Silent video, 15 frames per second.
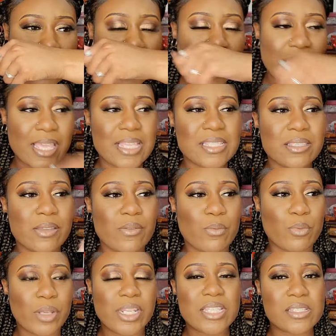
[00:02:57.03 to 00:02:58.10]
Like, it's a
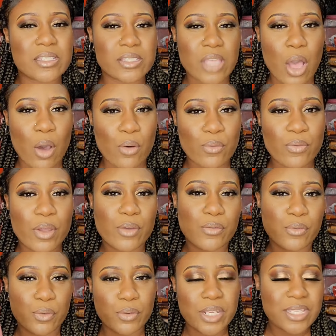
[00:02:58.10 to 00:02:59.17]
really soft,
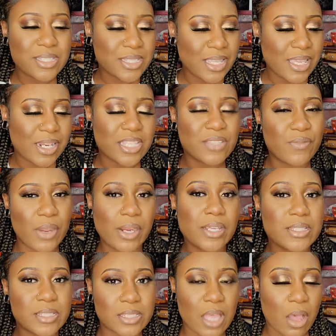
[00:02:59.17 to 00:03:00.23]
fruity scent. It's
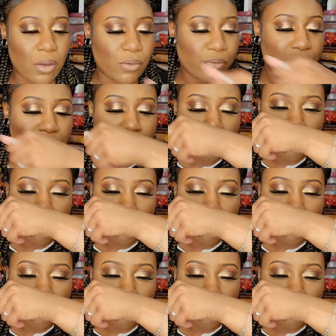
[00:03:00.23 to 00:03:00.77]
very soft.